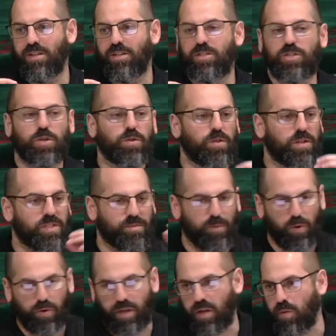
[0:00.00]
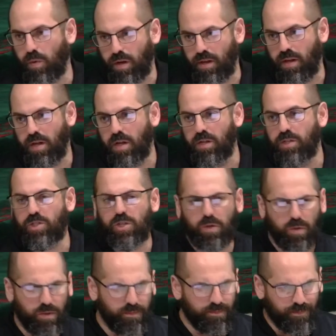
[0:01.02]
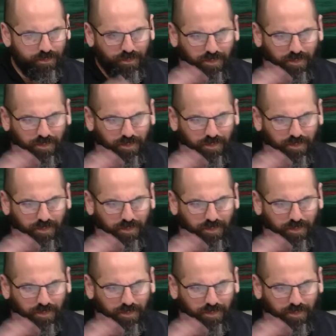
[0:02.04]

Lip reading: to the smoking one. So